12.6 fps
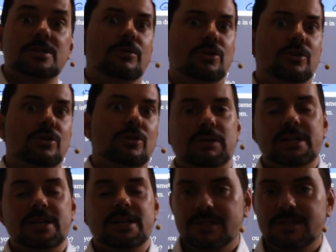good
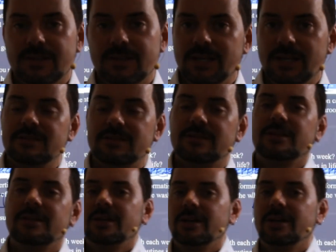places to eat
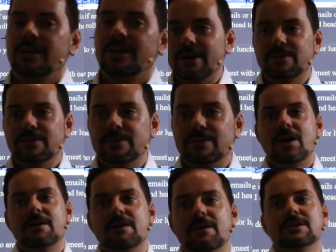around the
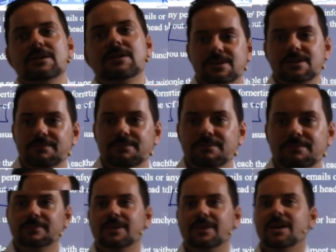office.
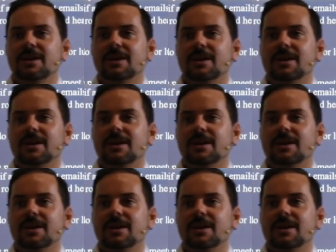Okay,